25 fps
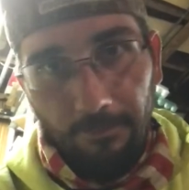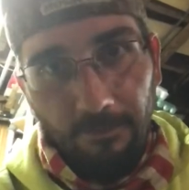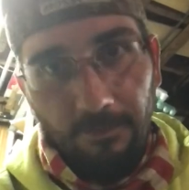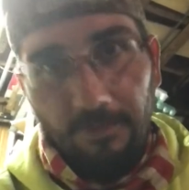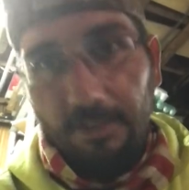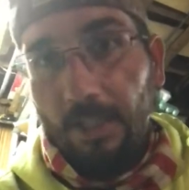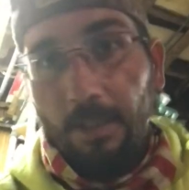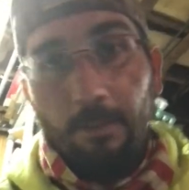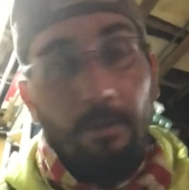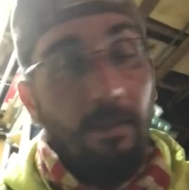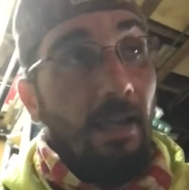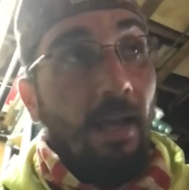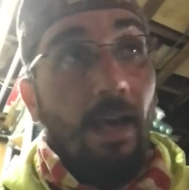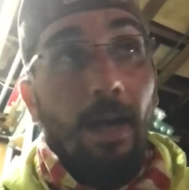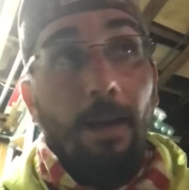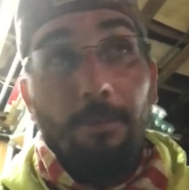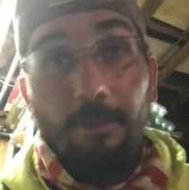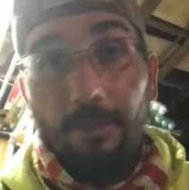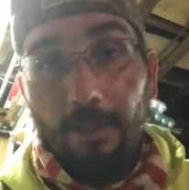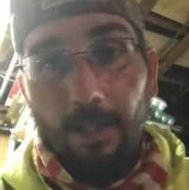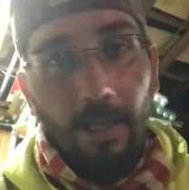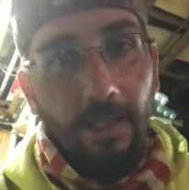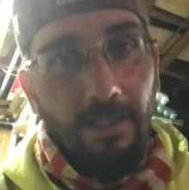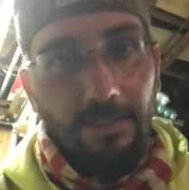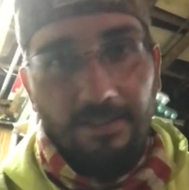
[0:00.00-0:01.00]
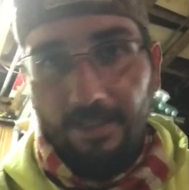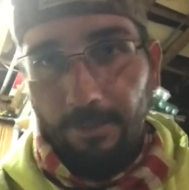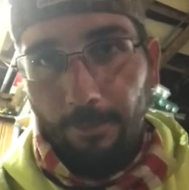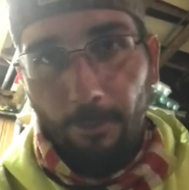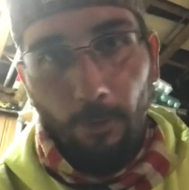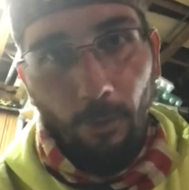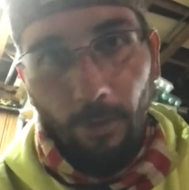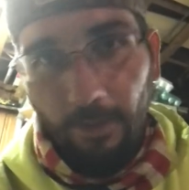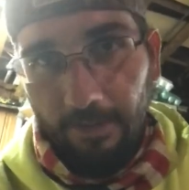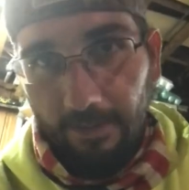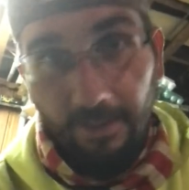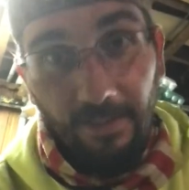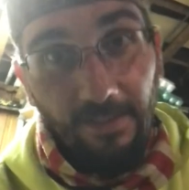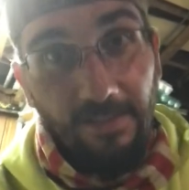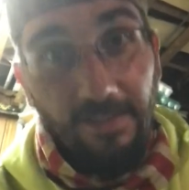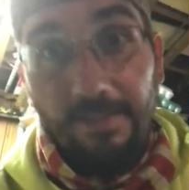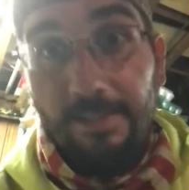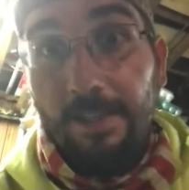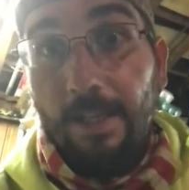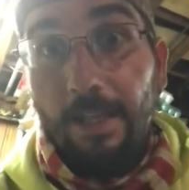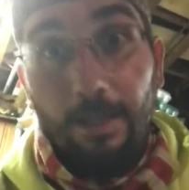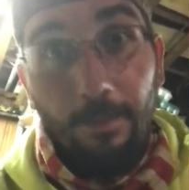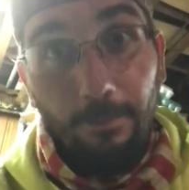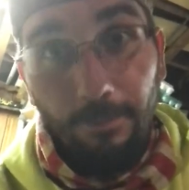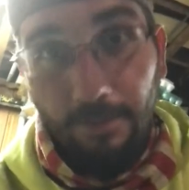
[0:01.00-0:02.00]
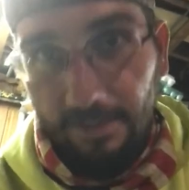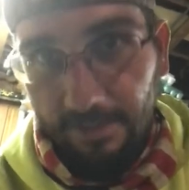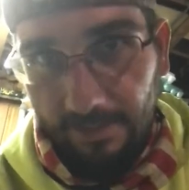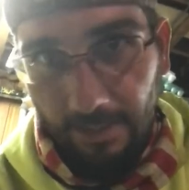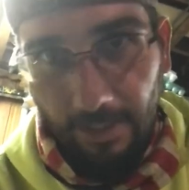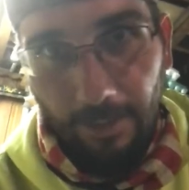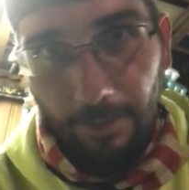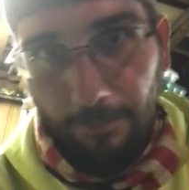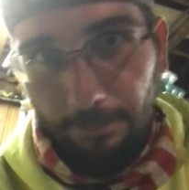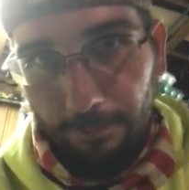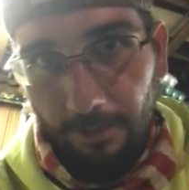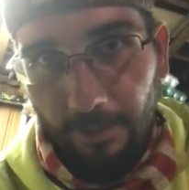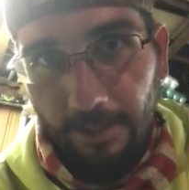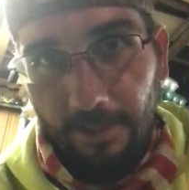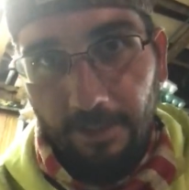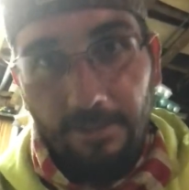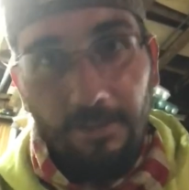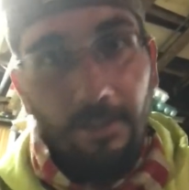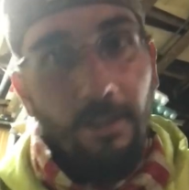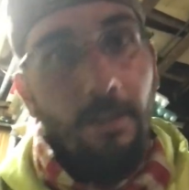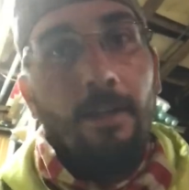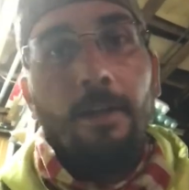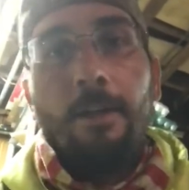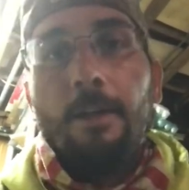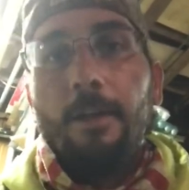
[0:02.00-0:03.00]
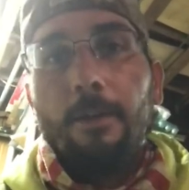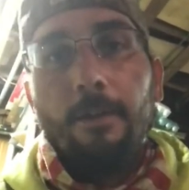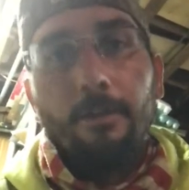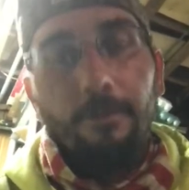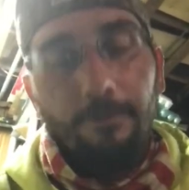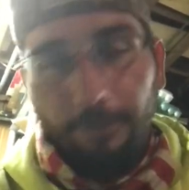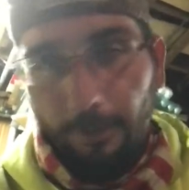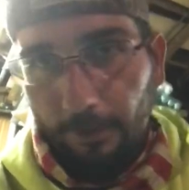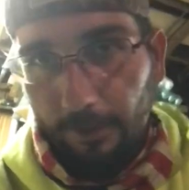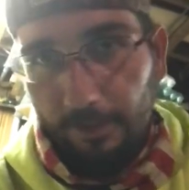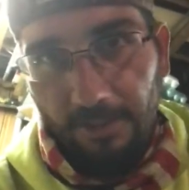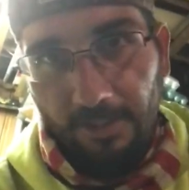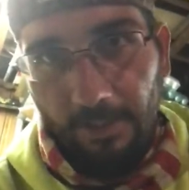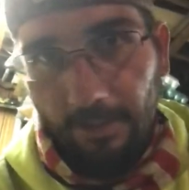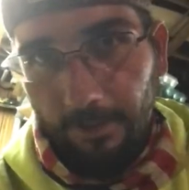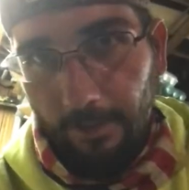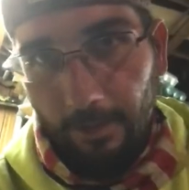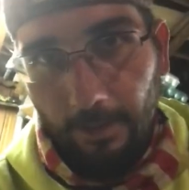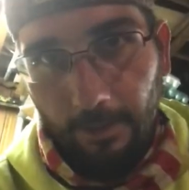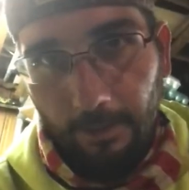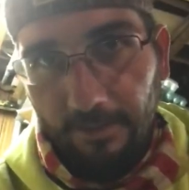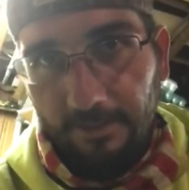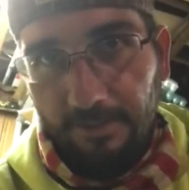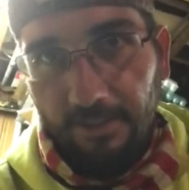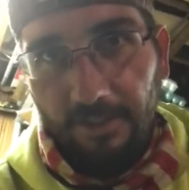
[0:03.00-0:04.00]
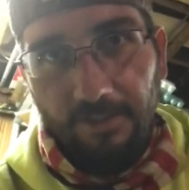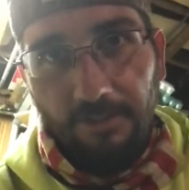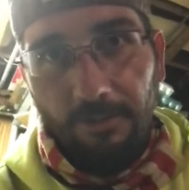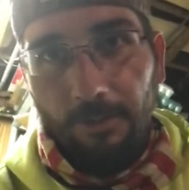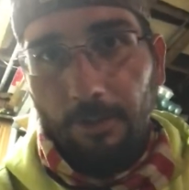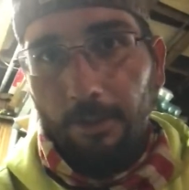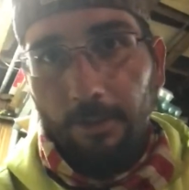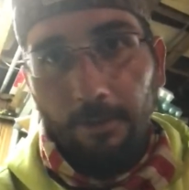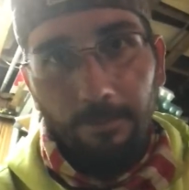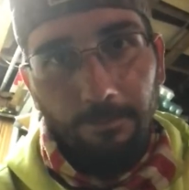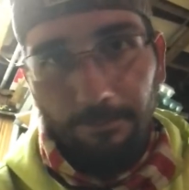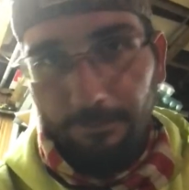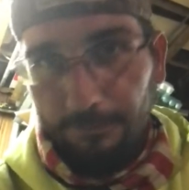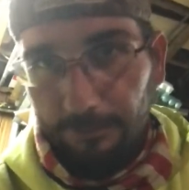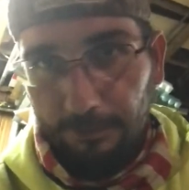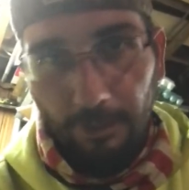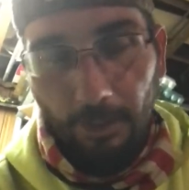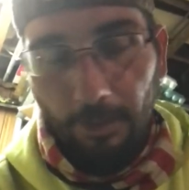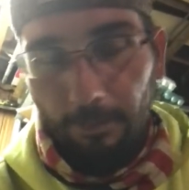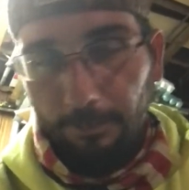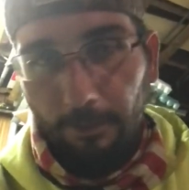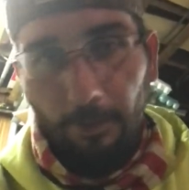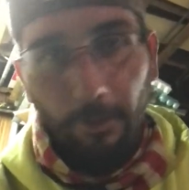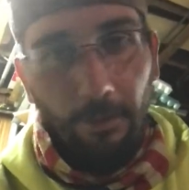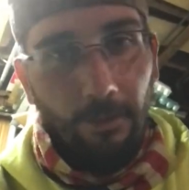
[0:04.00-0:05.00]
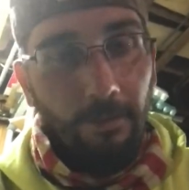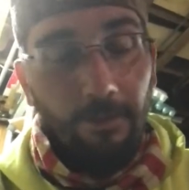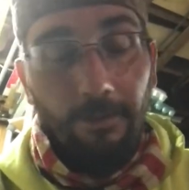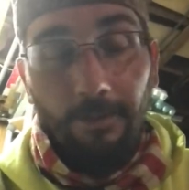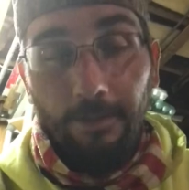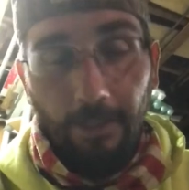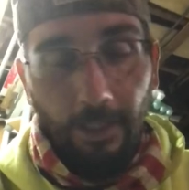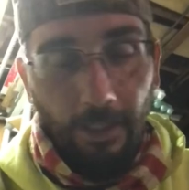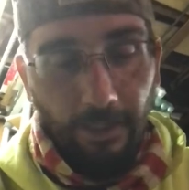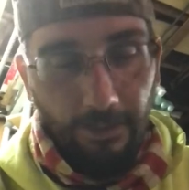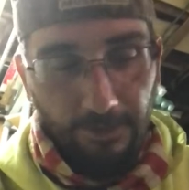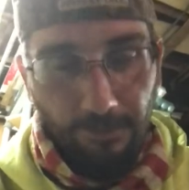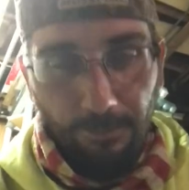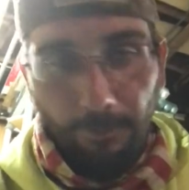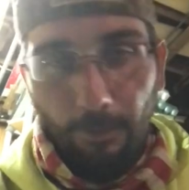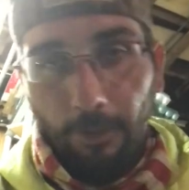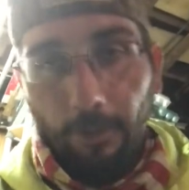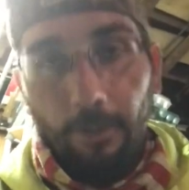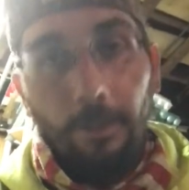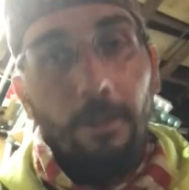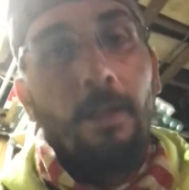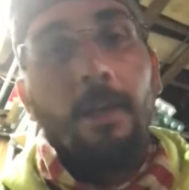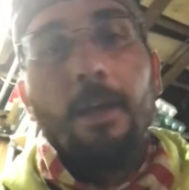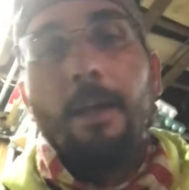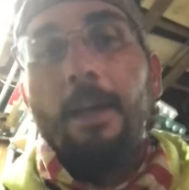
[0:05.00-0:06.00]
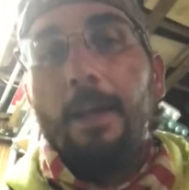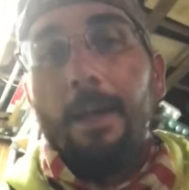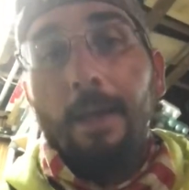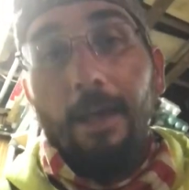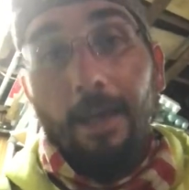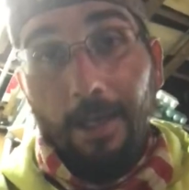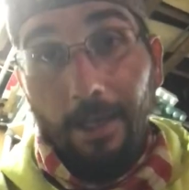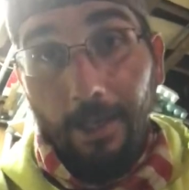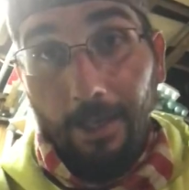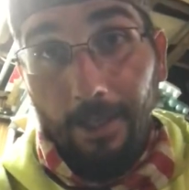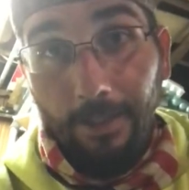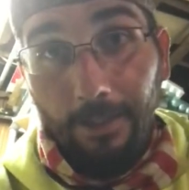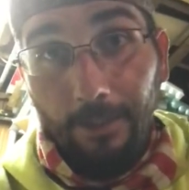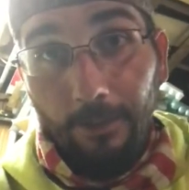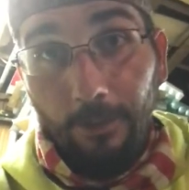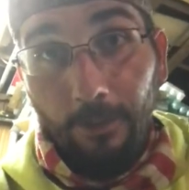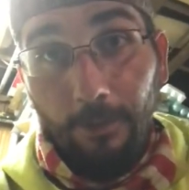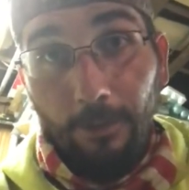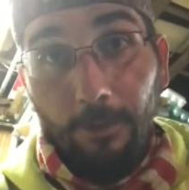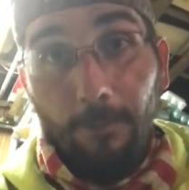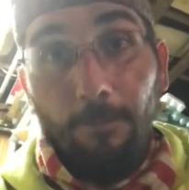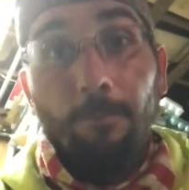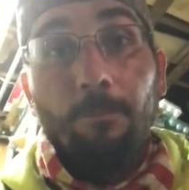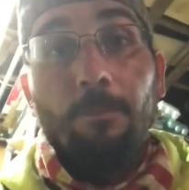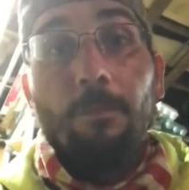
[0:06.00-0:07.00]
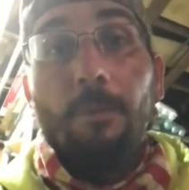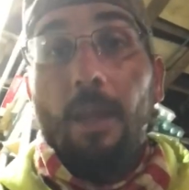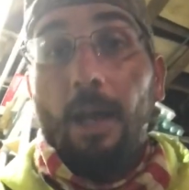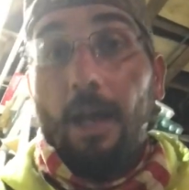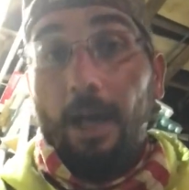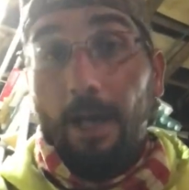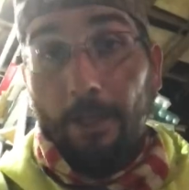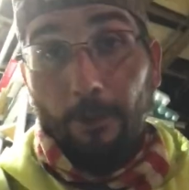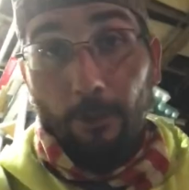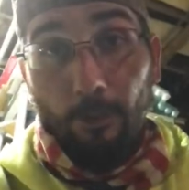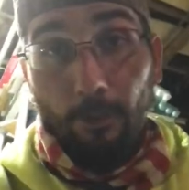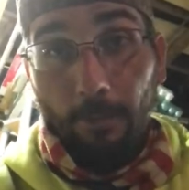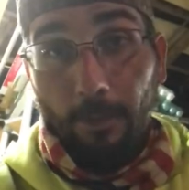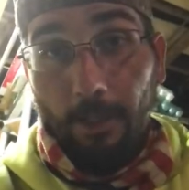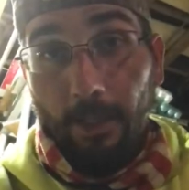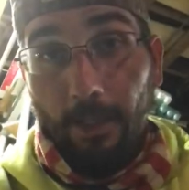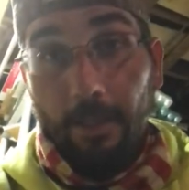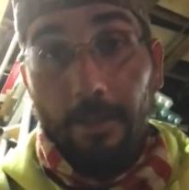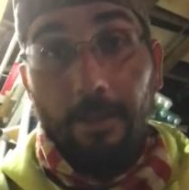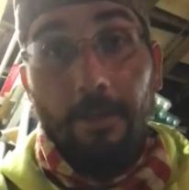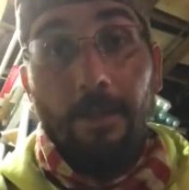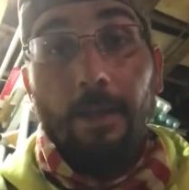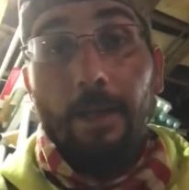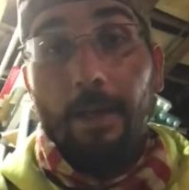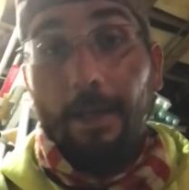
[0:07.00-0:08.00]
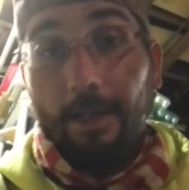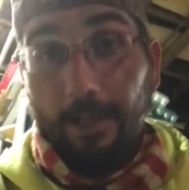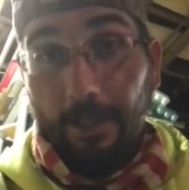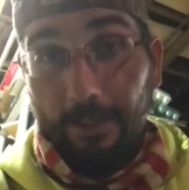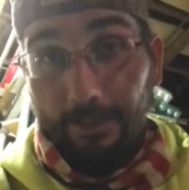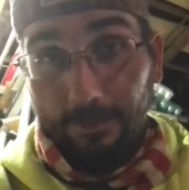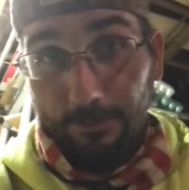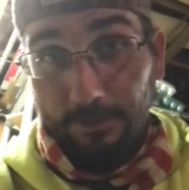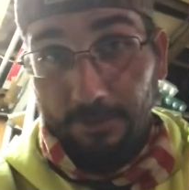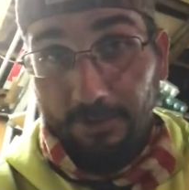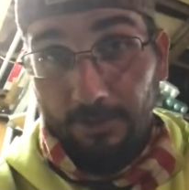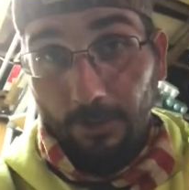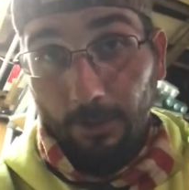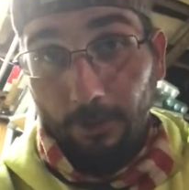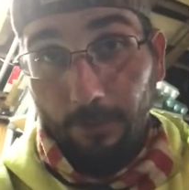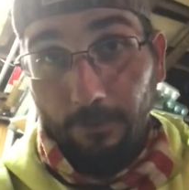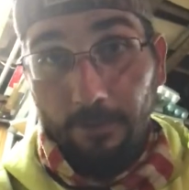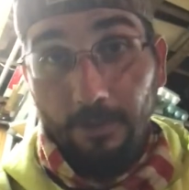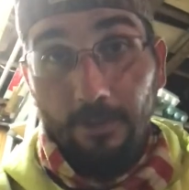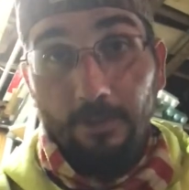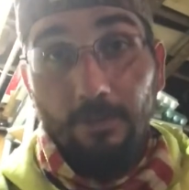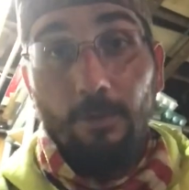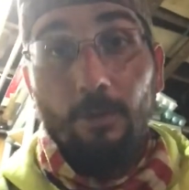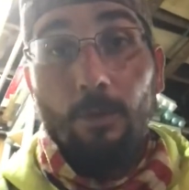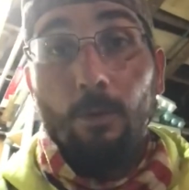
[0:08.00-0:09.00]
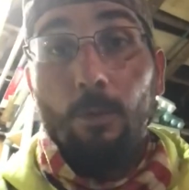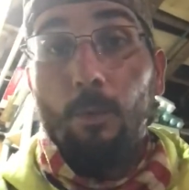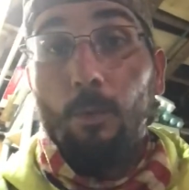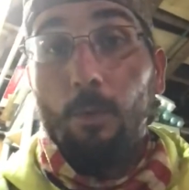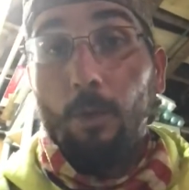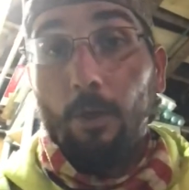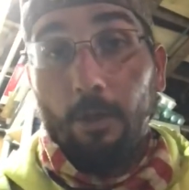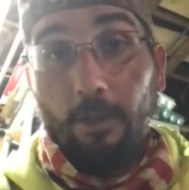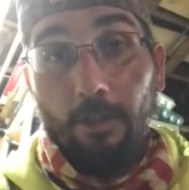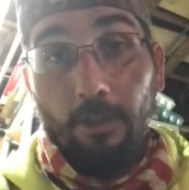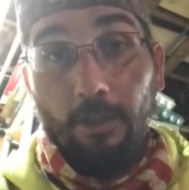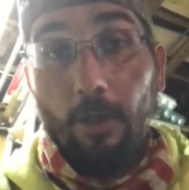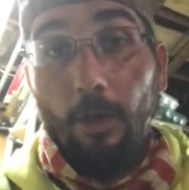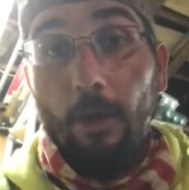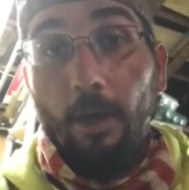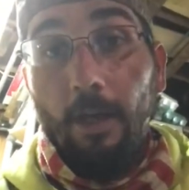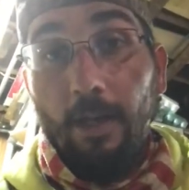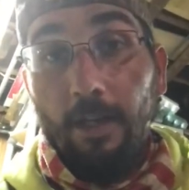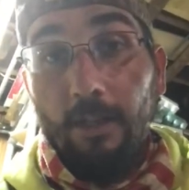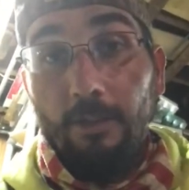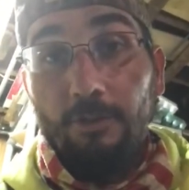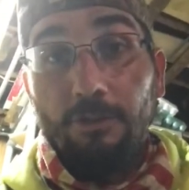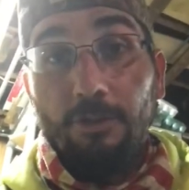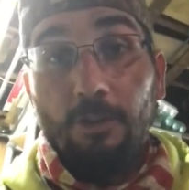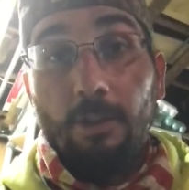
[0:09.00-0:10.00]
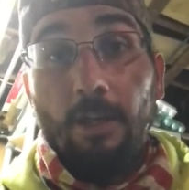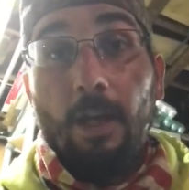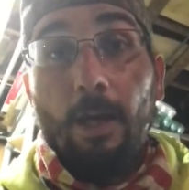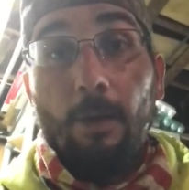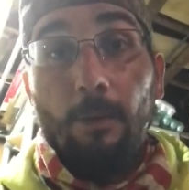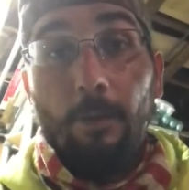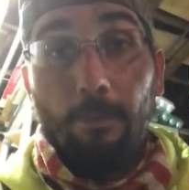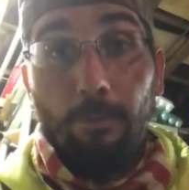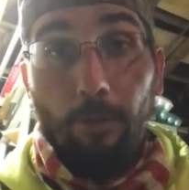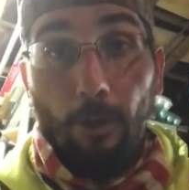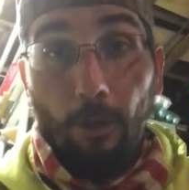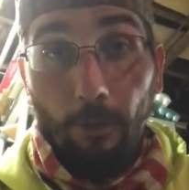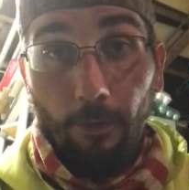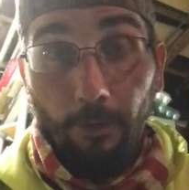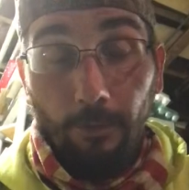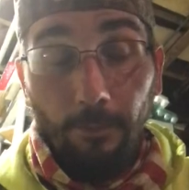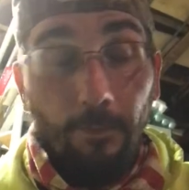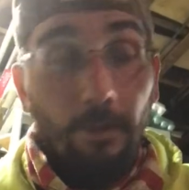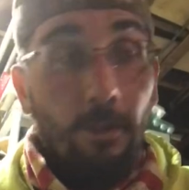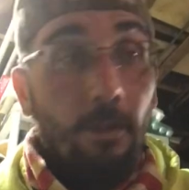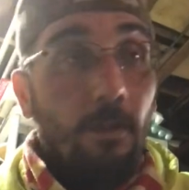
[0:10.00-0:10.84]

Same thing happened last time I went to the same exact place. First set of Ducklings I saw, jumped on it. Not smart. Anywho, I don't mind. I got the Muscovies. We're going to go ahead and show you how we broed them.